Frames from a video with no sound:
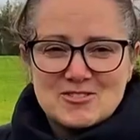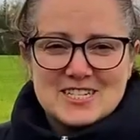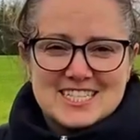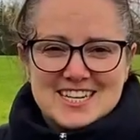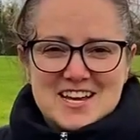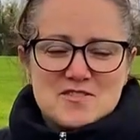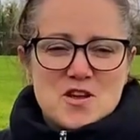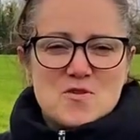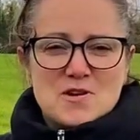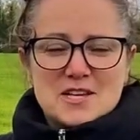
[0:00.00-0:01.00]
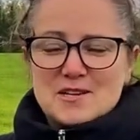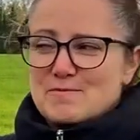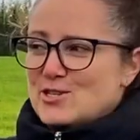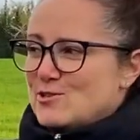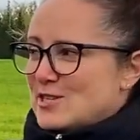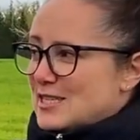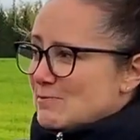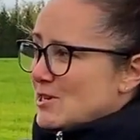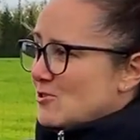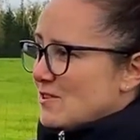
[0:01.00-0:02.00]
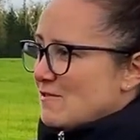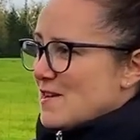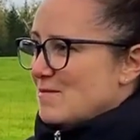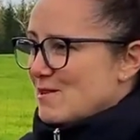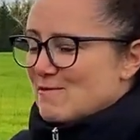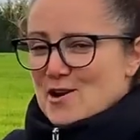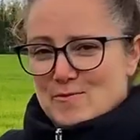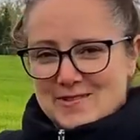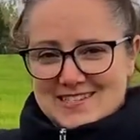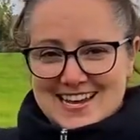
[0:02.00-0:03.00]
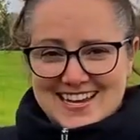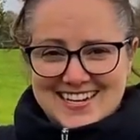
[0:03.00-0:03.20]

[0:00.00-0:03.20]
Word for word: Krista. Welcome to the Speechtree Family Farmstead,